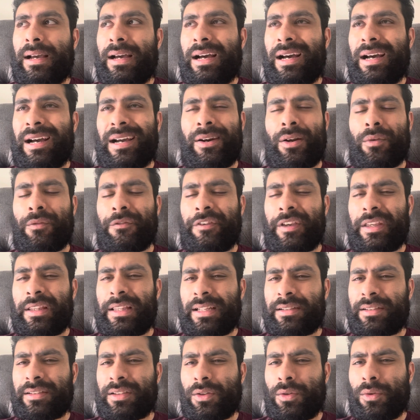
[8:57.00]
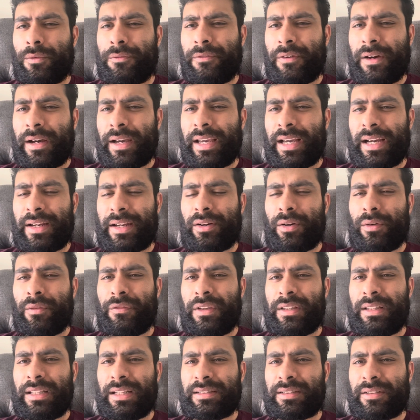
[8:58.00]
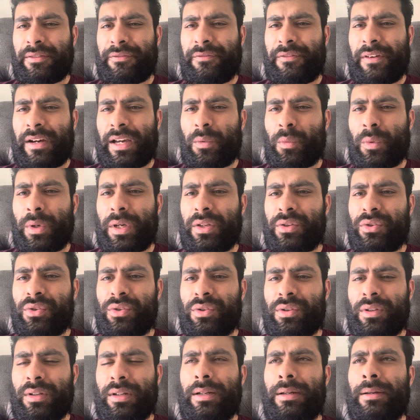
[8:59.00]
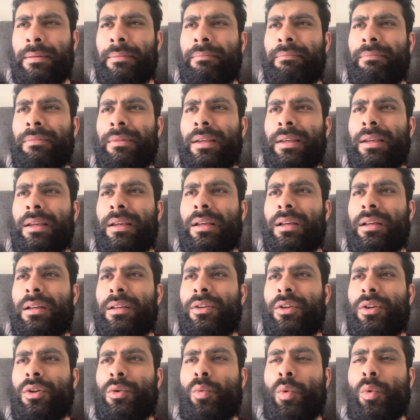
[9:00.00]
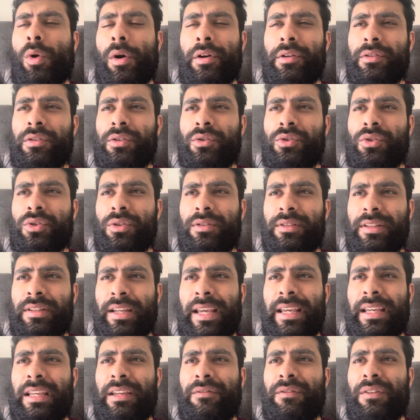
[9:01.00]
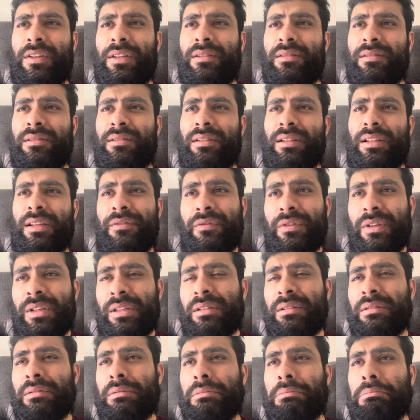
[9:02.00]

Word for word: I don't think that's a good fight. I don't think that's a fight which um, you know Warrington should take if he's if he's